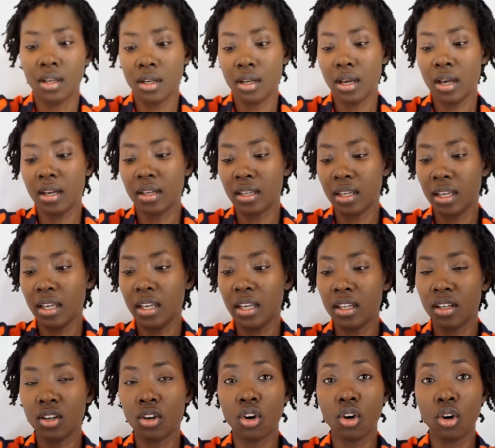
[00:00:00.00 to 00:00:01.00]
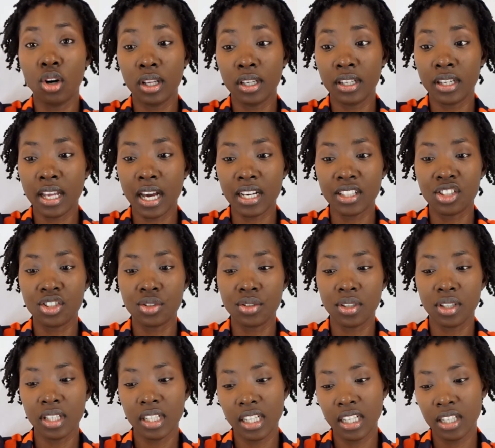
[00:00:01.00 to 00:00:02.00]
Again, all
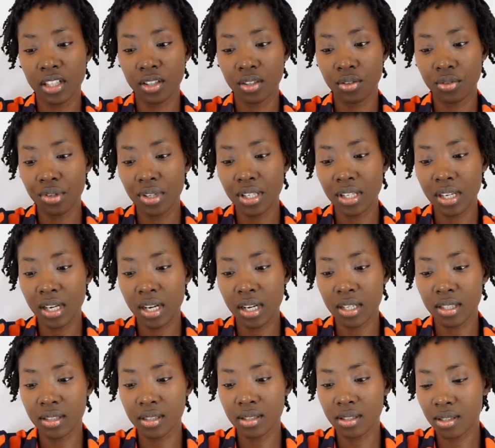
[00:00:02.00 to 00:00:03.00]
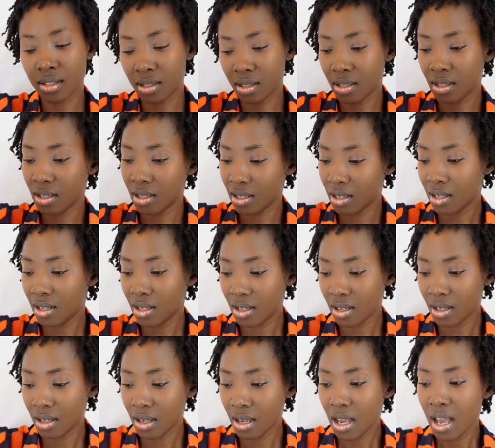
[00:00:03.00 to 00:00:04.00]
natural ingredients.
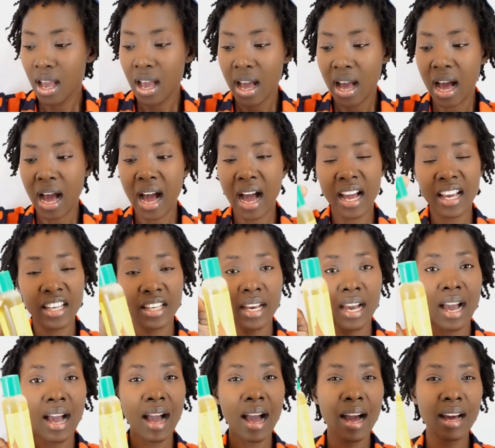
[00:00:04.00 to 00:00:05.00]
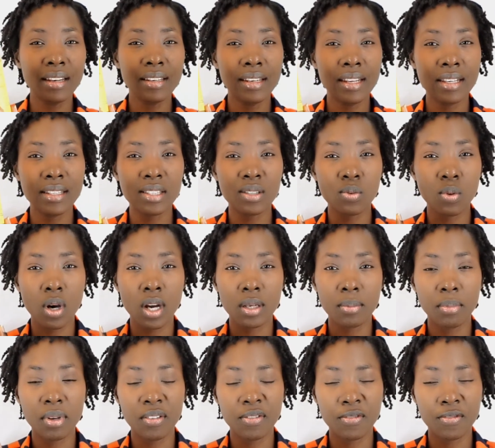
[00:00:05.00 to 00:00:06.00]
I had this one
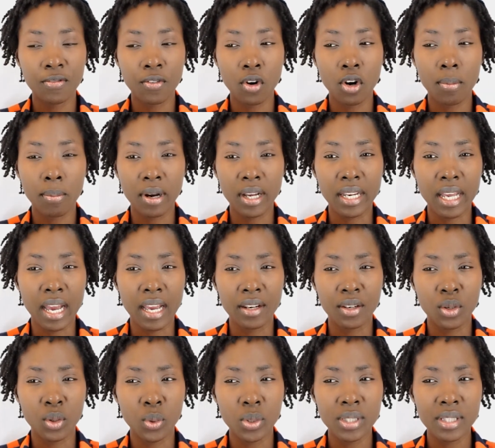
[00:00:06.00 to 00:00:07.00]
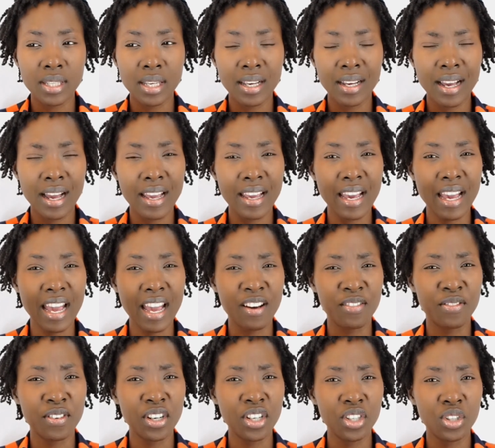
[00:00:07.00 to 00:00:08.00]
before, but I don't think I
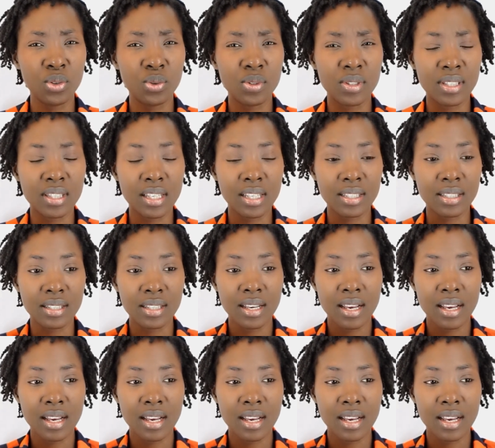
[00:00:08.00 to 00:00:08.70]
ever used it